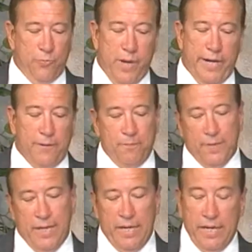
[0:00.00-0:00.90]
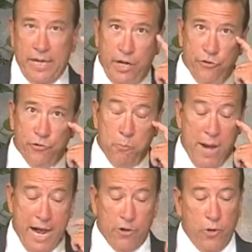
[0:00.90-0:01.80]
Mike. Here's some
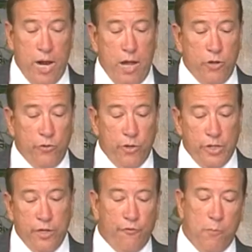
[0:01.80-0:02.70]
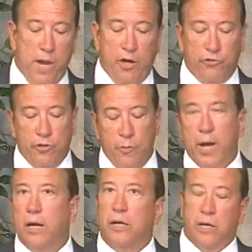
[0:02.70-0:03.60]
background information
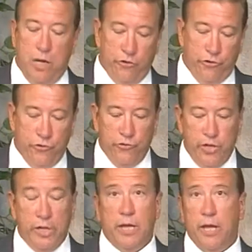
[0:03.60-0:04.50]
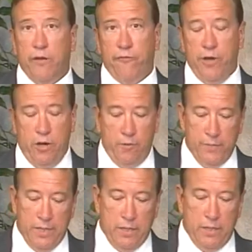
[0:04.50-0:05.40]
about concussions in the NFL.
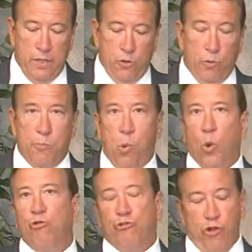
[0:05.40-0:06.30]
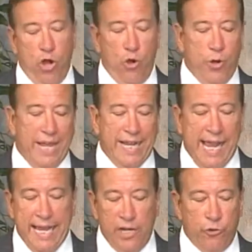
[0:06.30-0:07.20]
Reports show an
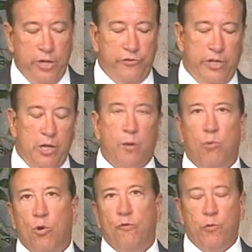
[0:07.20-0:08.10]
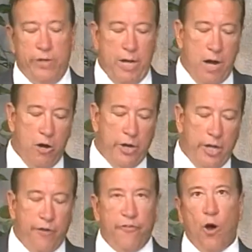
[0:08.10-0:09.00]
increasing number of retired
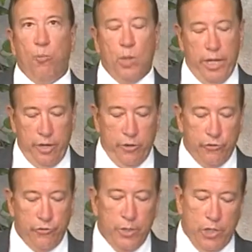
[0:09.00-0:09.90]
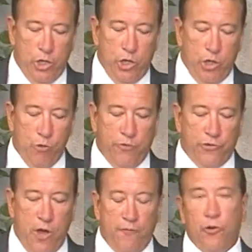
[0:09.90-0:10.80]
NFL players who have
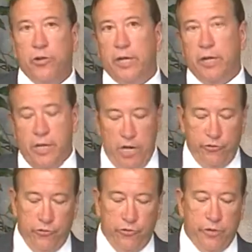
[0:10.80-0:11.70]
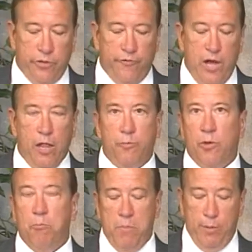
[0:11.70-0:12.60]
suffered concussions and developed
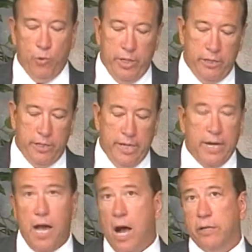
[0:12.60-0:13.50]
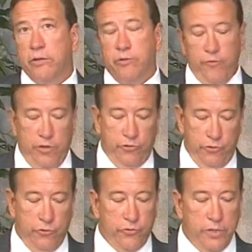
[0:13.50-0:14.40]
memory and cognitive
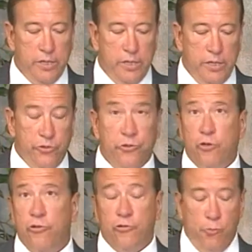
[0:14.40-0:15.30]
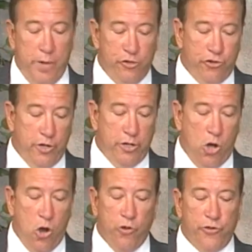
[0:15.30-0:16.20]
issues, such as dementia,
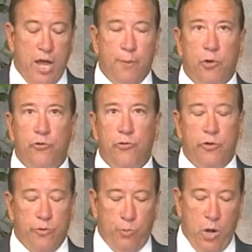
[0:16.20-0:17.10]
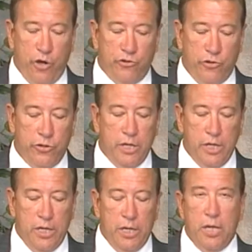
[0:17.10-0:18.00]
Alzheimer's, depression,
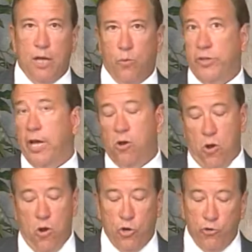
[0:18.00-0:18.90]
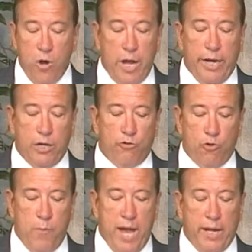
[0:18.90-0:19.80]
and what they call chronic
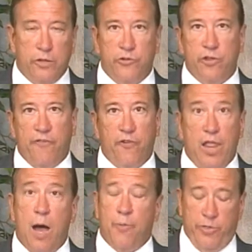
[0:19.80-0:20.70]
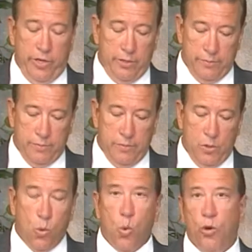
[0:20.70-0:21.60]
traumatic encephalopathy,
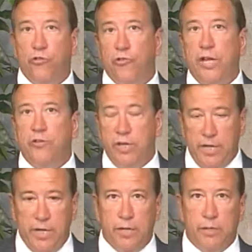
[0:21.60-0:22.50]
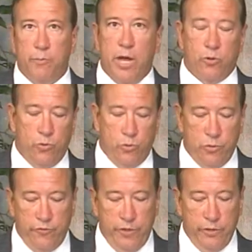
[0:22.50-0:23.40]
or CTE in the medical
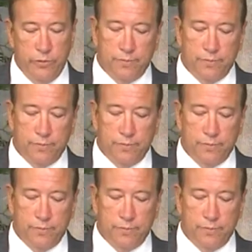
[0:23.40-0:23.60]
field.